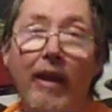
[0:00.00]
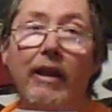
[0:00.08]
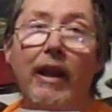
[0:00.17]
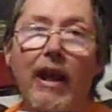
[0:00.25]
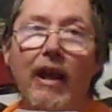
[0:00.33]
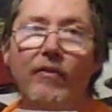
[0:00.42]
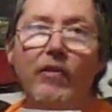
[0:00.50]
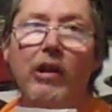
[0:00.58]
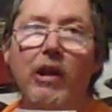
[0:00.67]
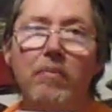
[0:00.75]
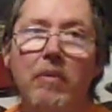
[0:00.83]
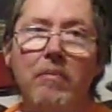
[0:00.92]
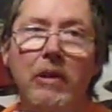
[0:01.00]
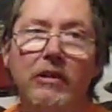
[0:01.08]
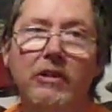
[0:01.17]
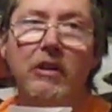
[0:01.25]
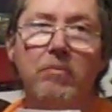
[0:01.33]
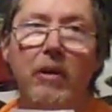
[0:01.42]
and a half a cup of
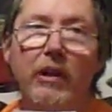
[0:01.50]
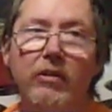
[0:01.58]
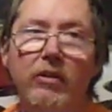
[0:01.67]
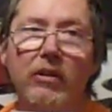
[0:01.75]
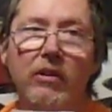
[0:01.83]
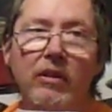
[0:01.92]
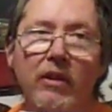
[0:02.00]
melted butter.